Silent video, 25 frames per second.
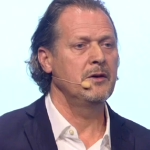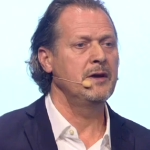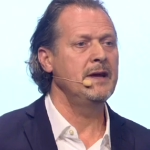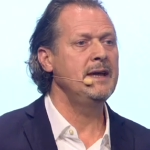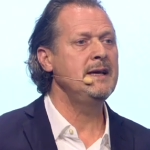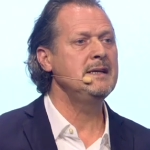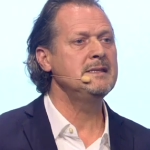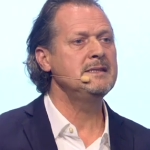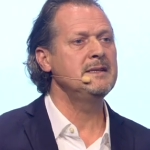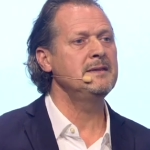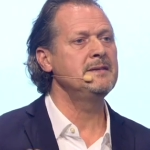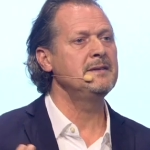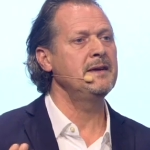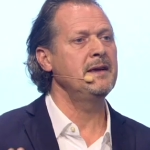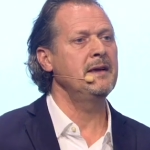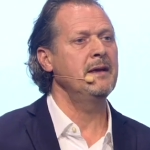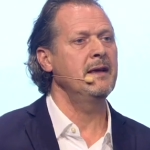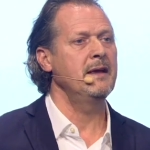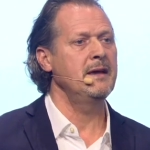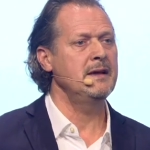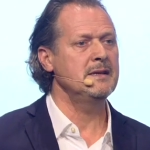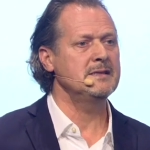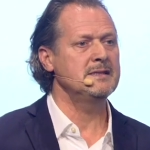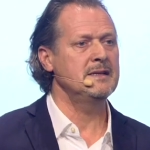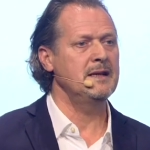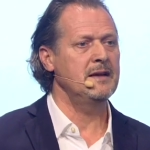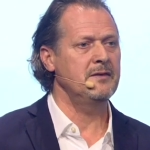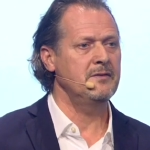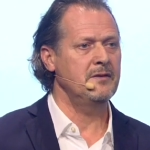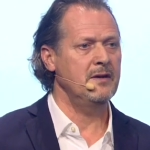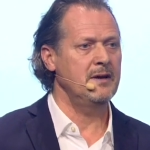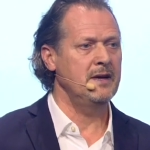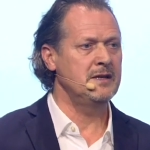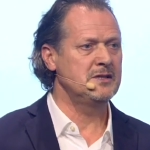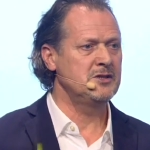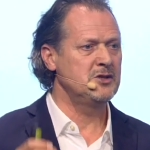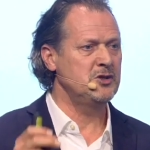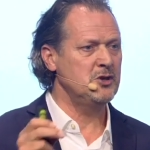The easy thing is
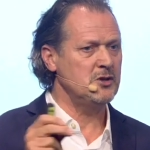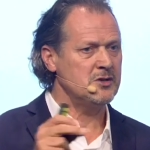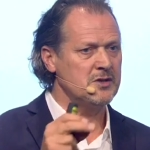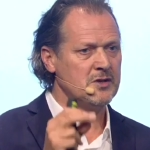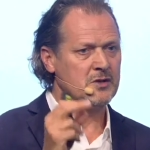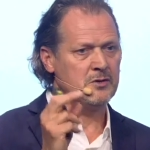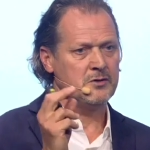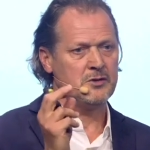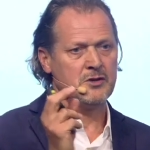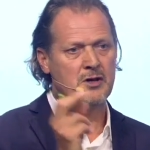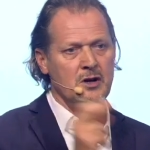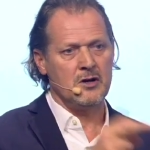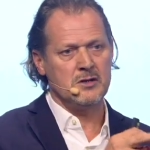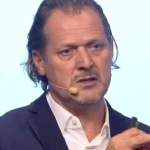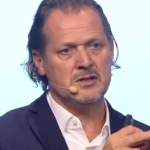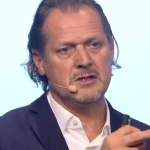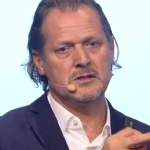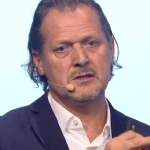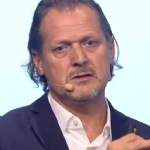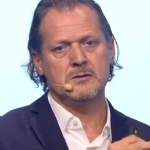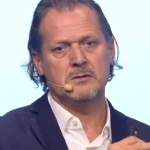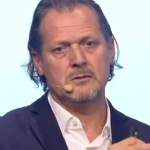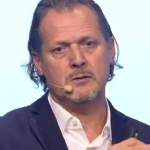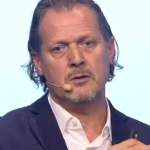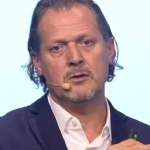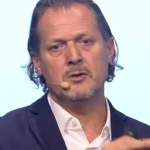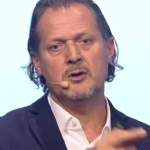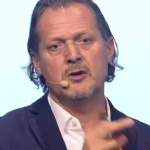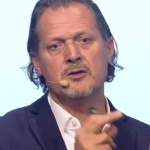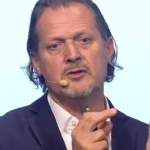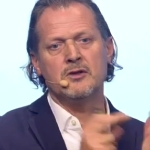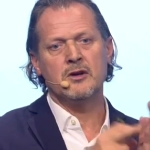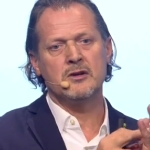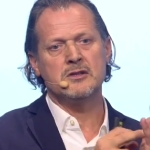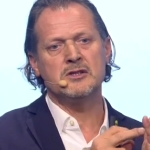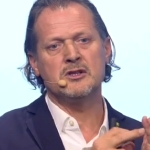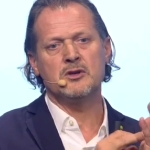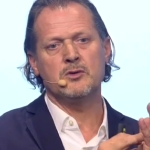that it's just a touch on your
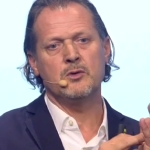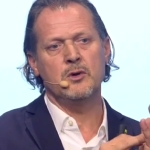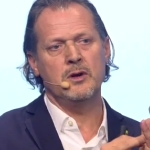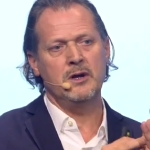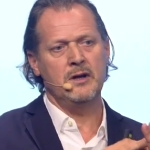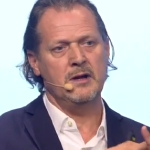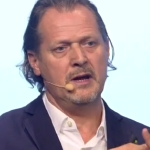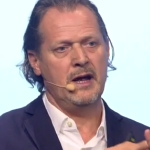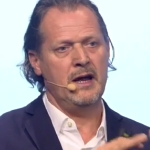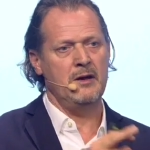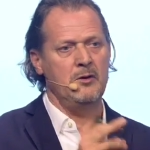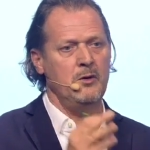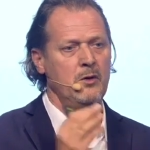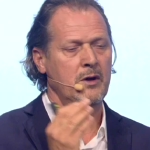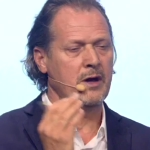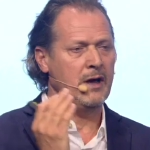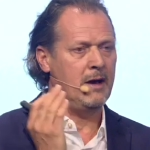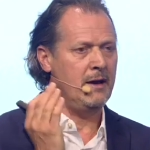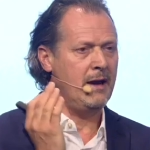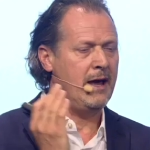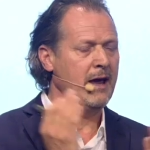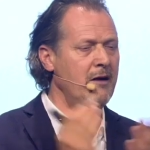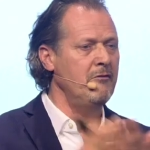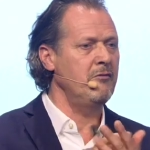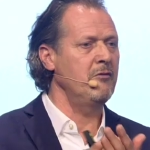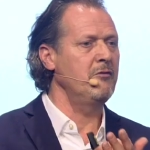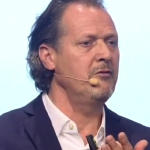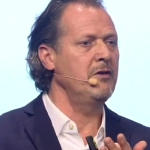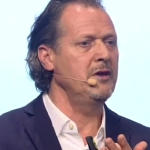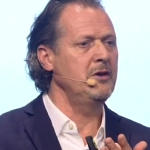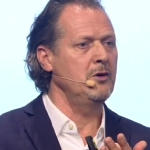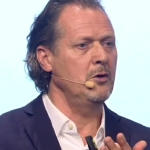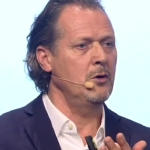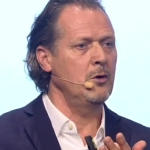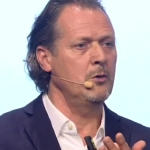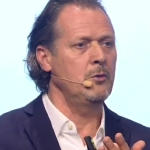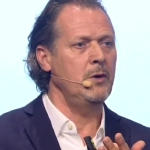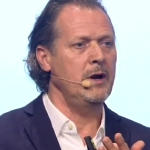touch screen and you can have a
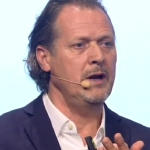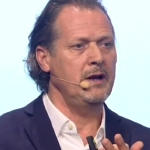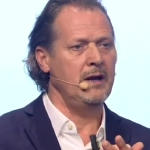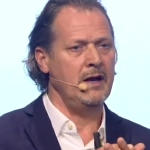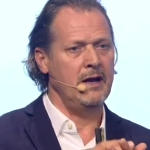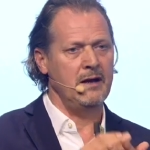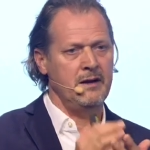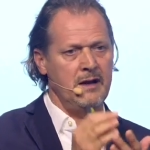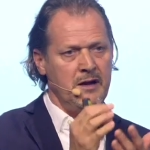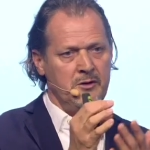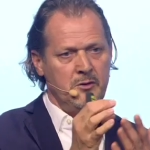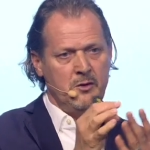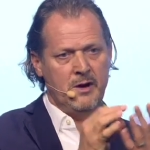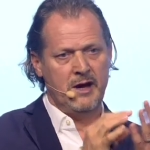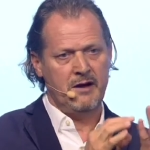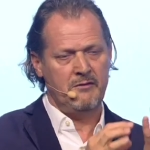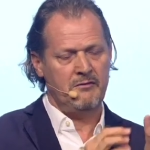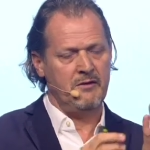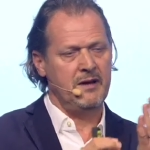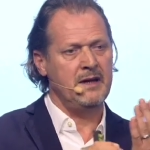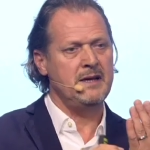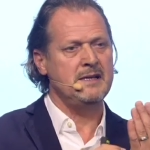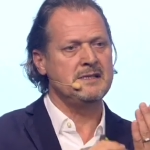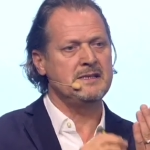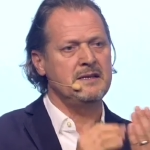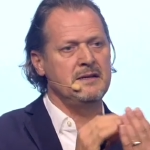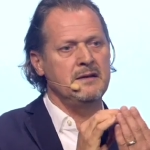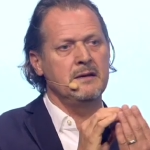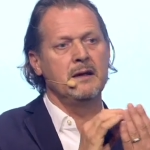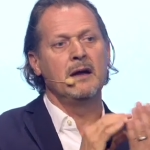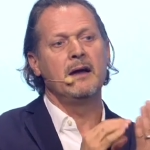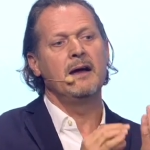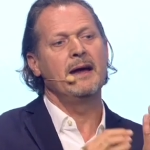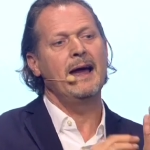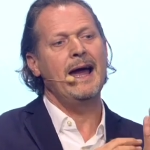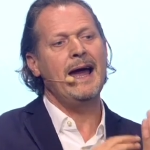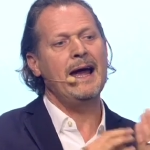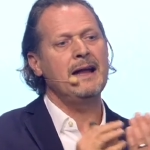video already. And then you have easy
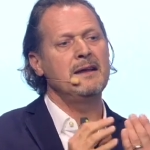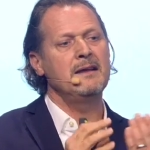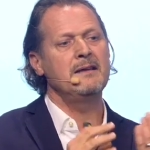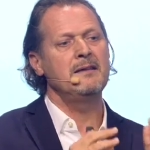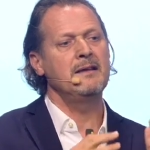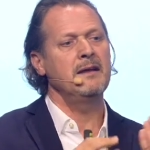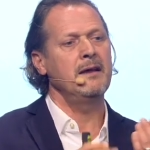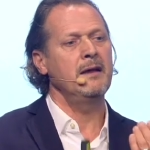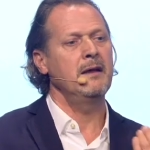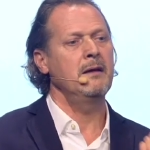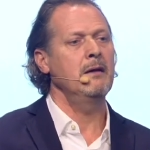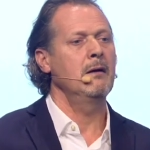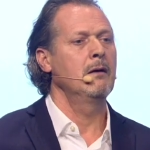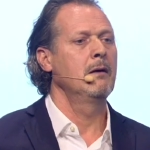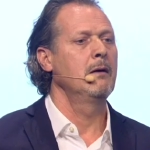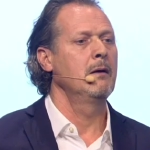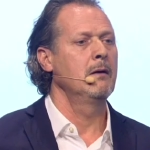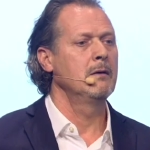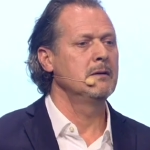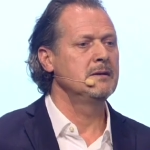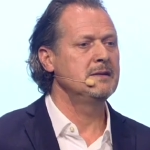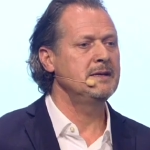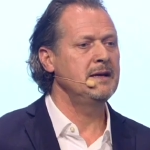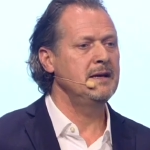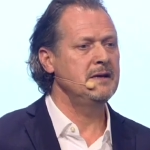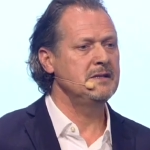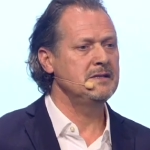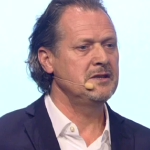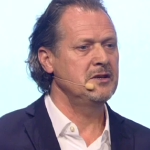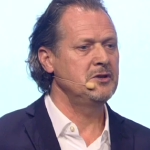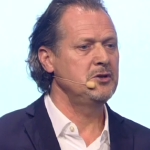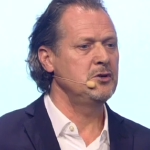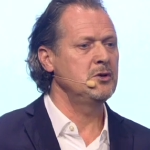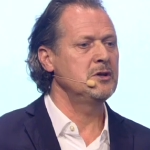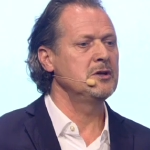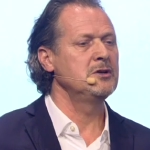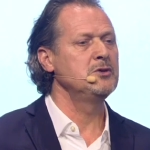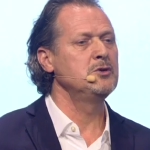editing things
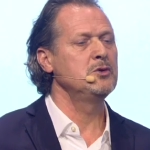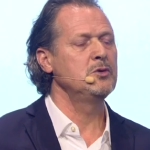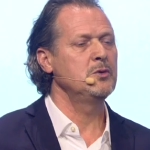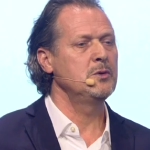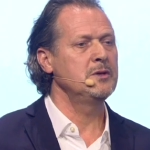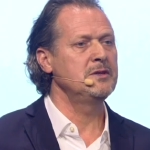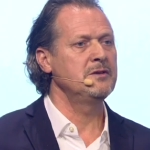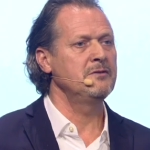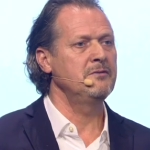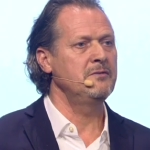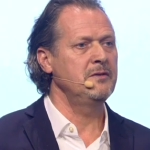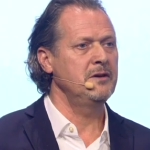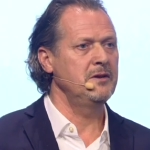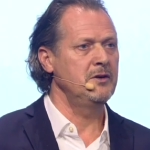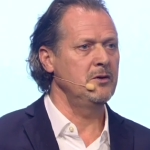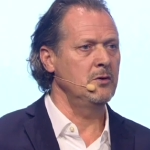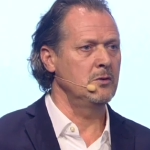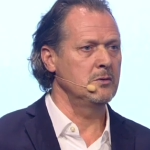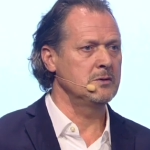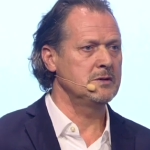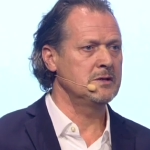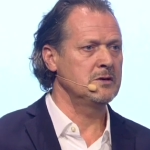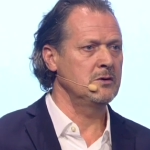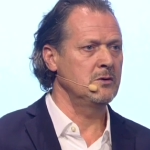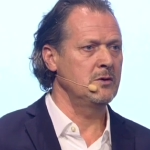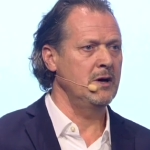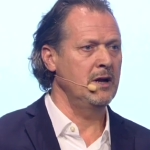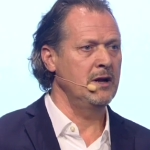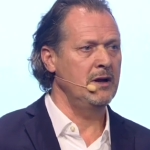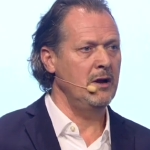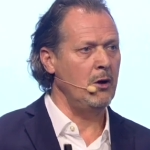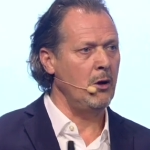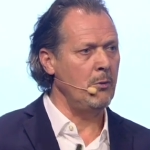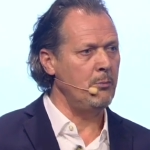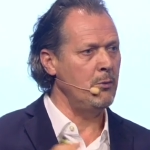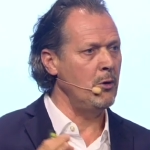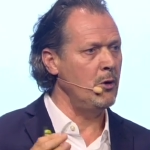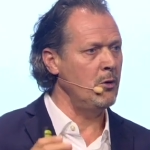that you can do with the video. So,
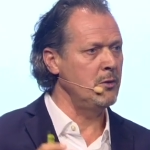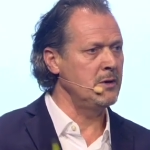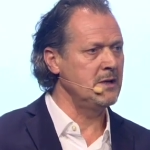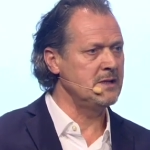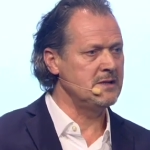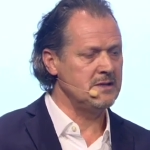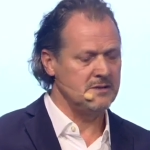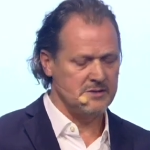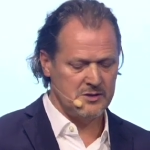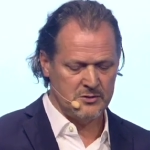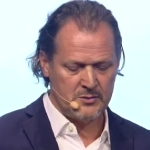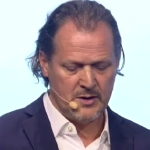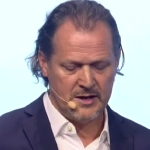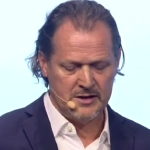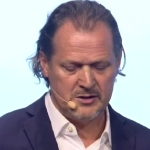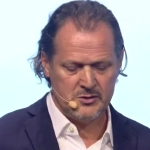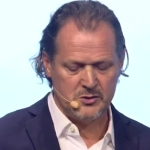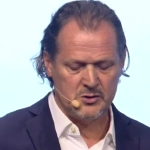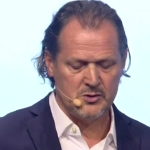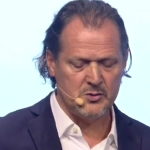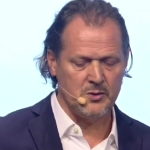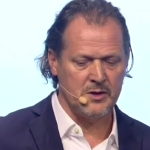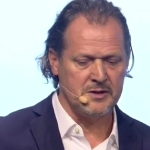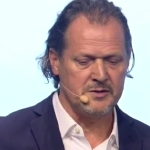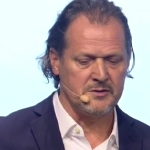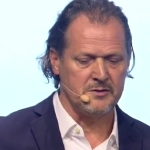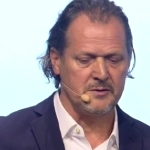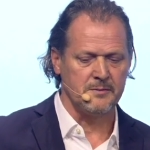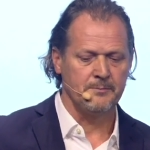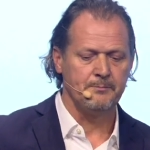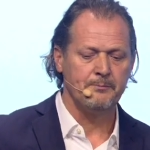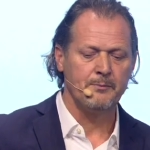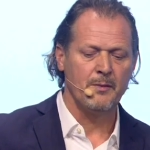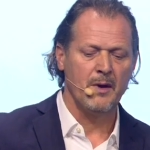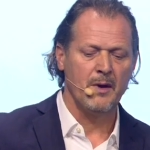and upload it straight to Twitter.